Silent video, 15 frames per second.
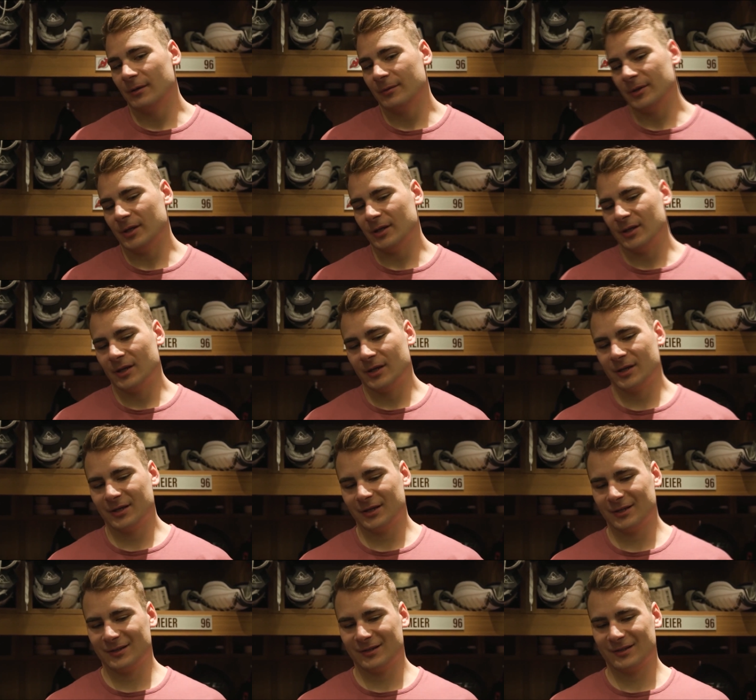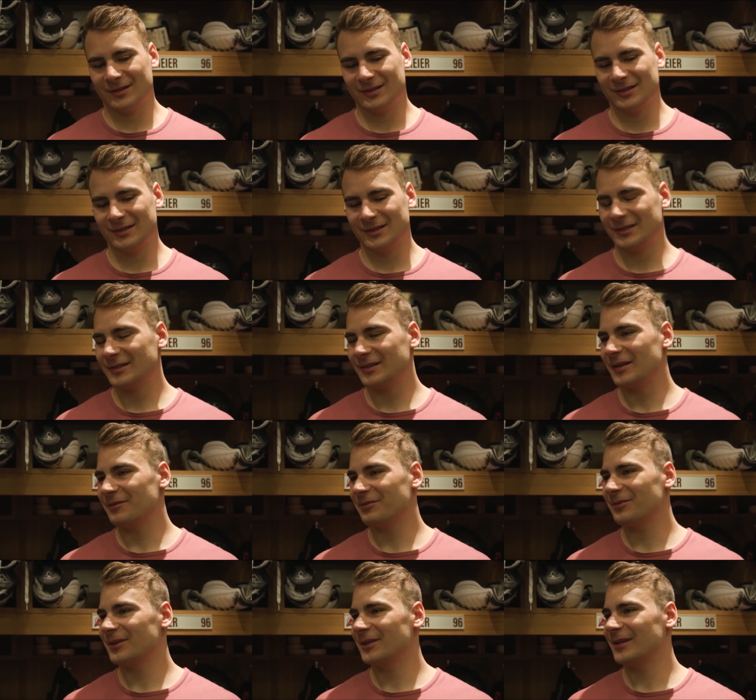I mean, it's it's
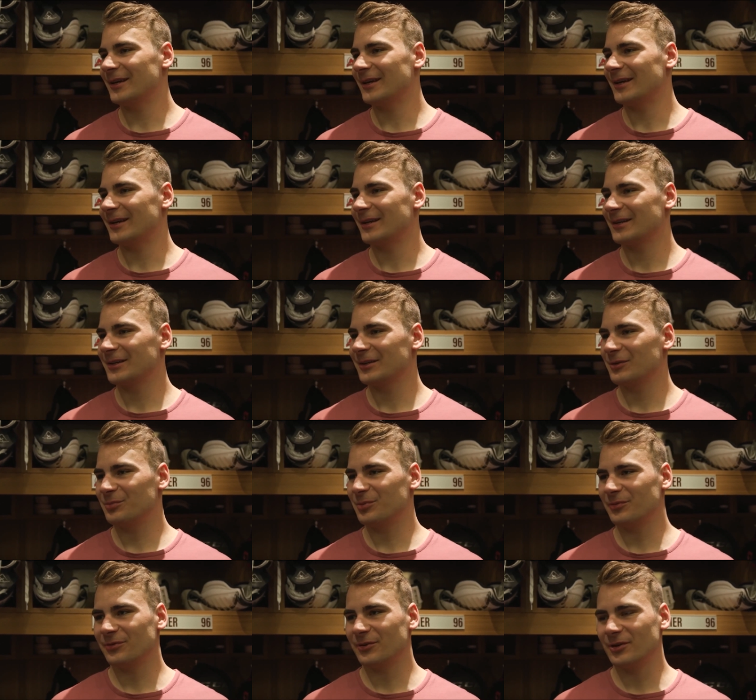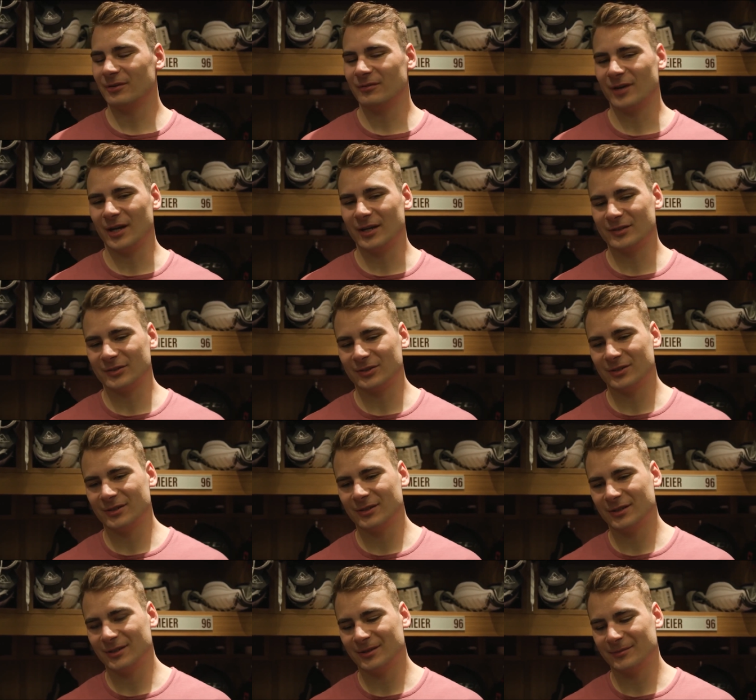definitely uh, you prefer the visor.
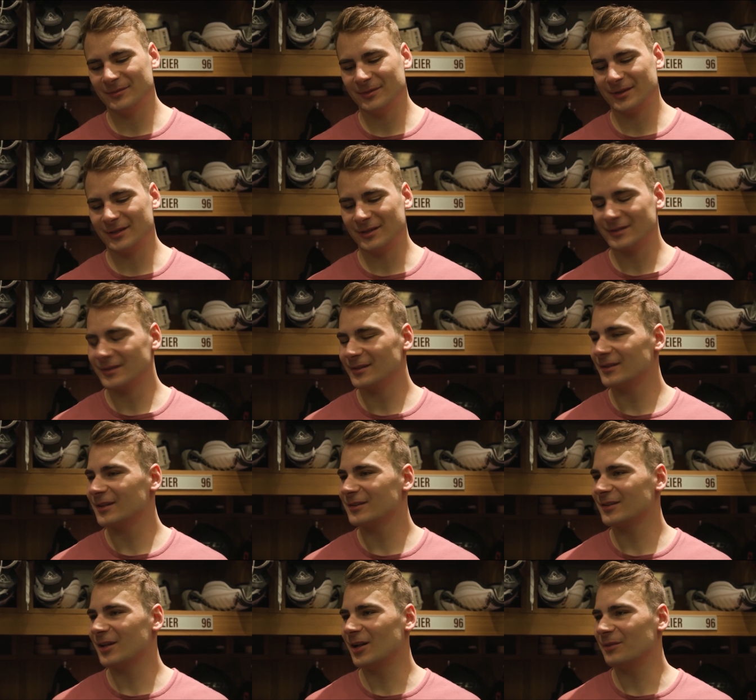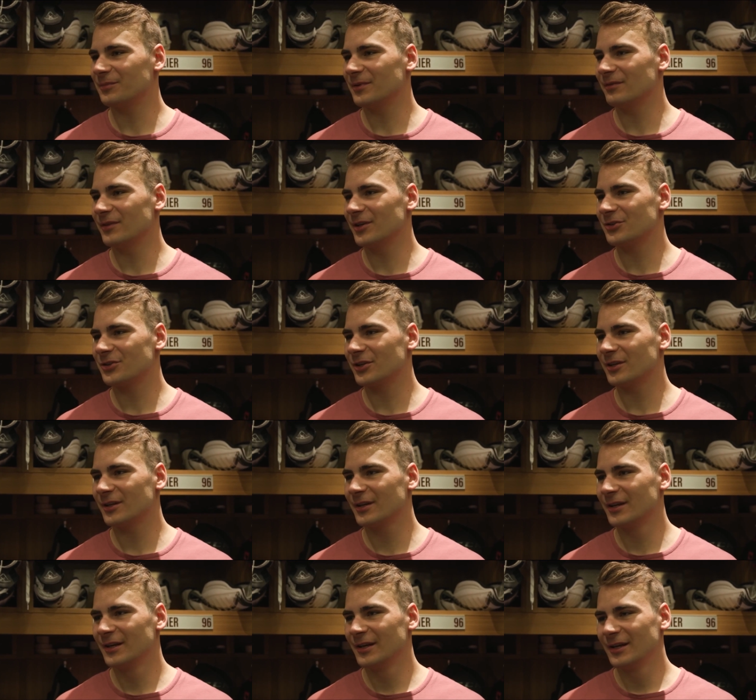Um, it doesn't doesn't help the vision,
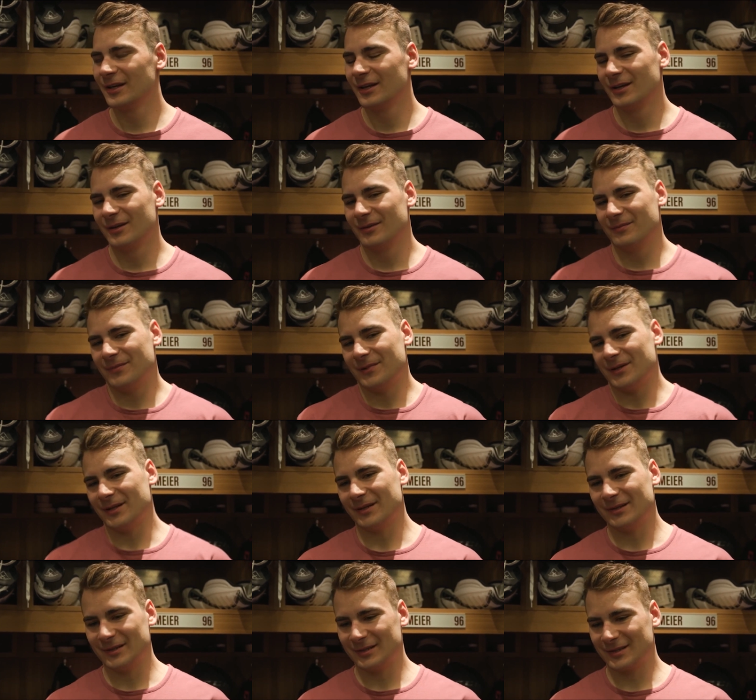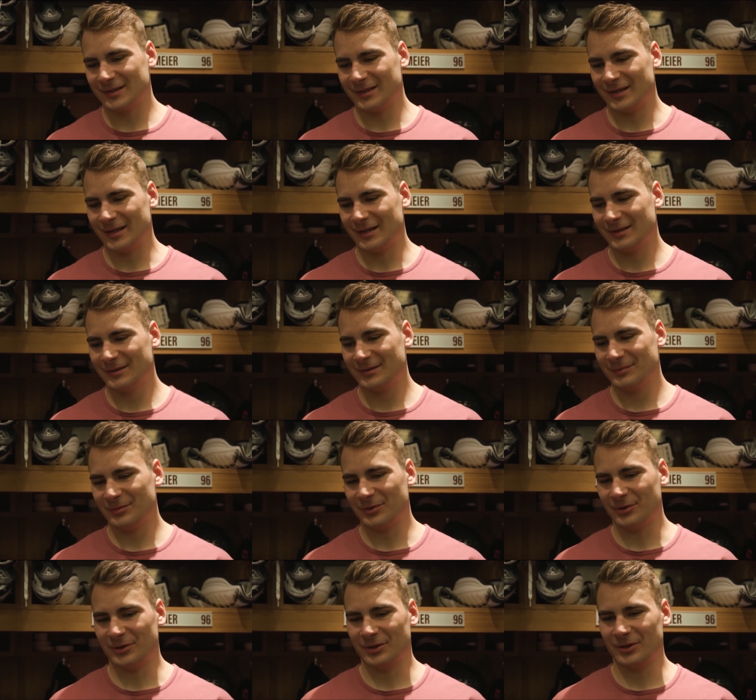but at this uh,
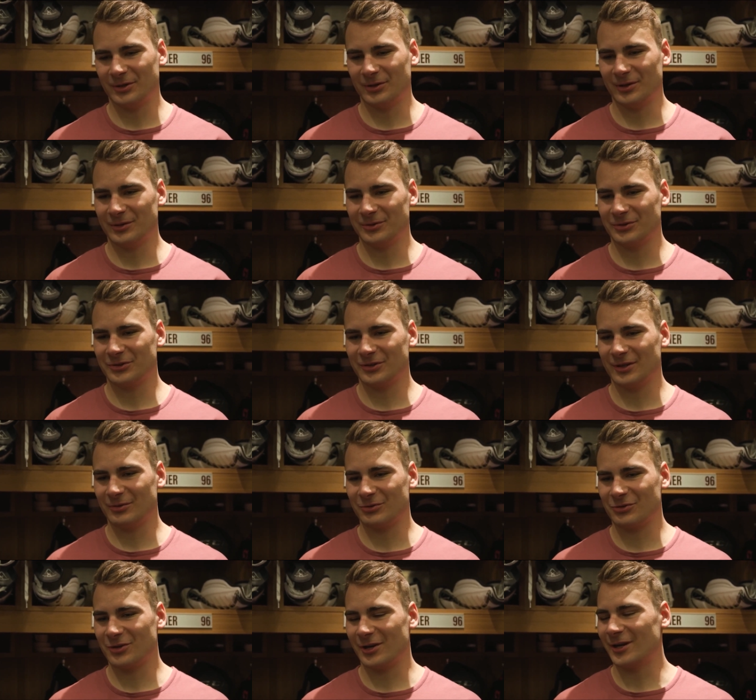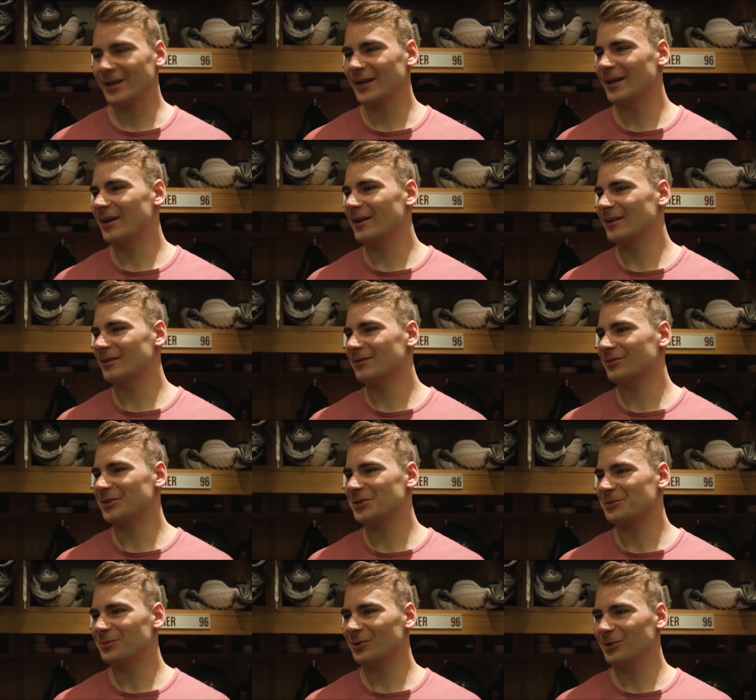point, you know, I was I was trying to get out of the
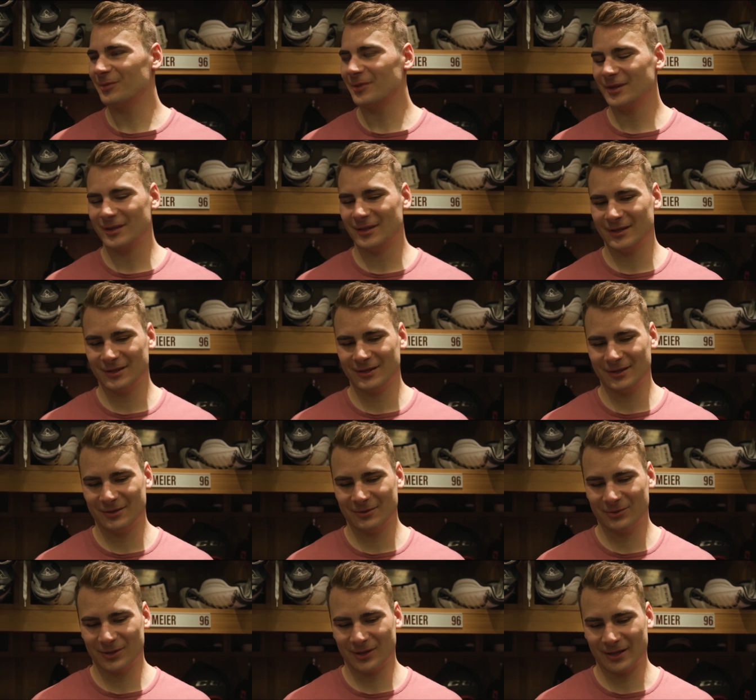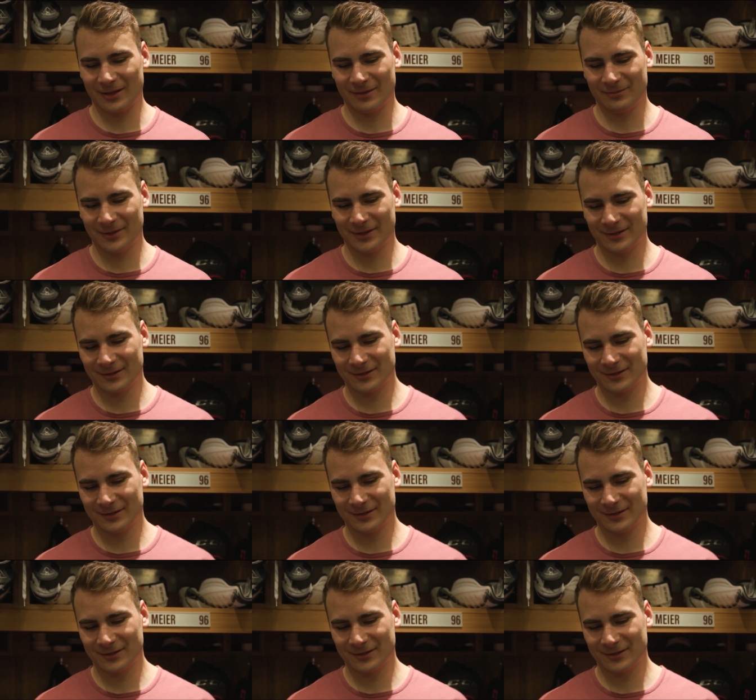fishbowl, but they they wouldn't let me.